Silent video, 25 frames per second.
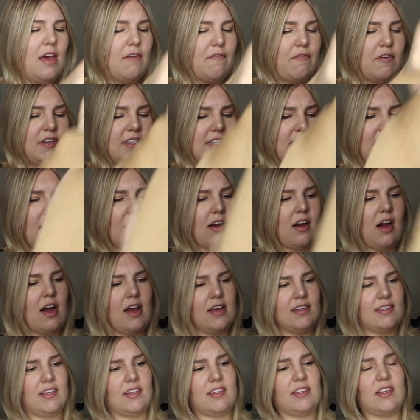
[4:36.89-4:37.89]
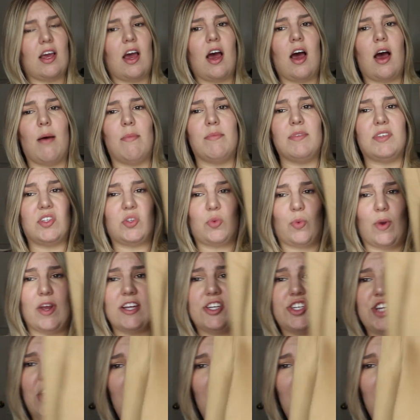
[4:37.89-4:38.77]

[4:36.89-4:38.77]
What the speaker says: First thing I got is this suede